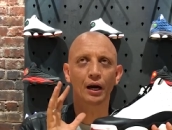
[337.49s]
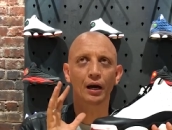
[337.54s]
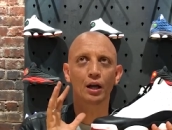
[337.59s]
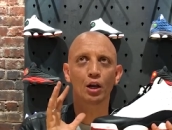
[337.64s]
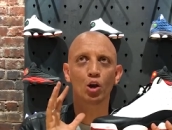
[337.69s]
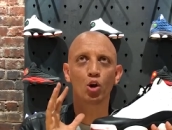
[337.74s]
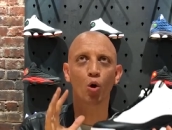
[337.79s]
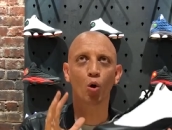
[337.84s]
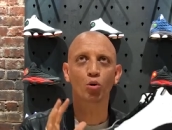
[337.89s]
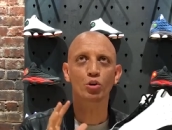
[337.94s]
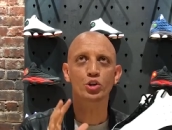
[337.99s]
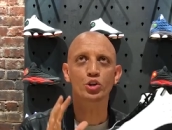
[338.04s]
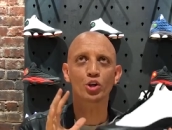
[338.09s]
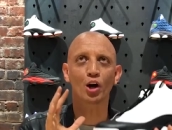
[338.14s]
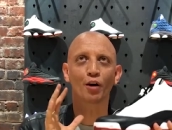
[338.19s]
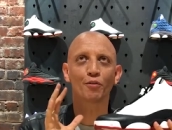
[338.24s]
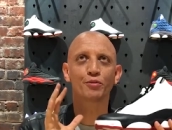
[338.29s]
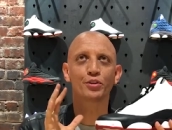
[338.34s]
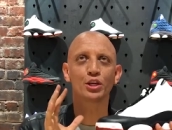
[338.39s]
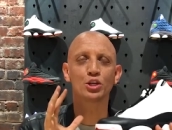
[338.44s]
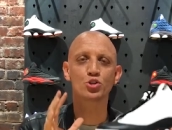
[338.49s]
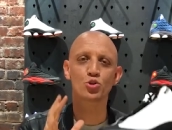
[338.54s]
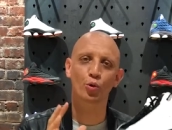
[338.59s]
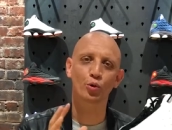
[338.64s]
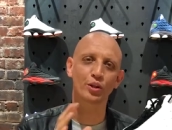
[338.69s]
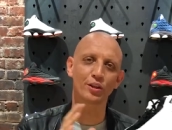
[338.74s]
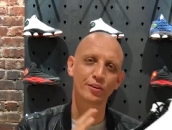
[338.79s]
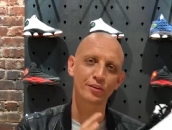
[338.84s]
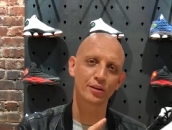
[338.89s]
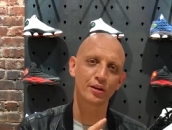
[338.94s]
launch of the
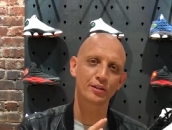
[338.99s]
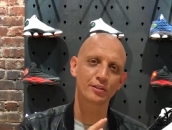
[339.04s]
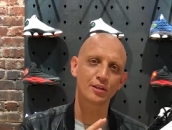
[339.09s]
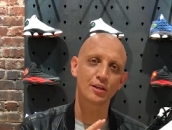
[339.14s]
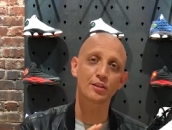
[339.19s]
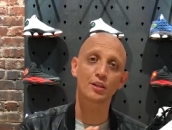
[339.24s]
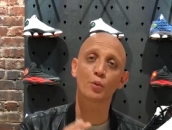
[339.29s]
Jordan 13,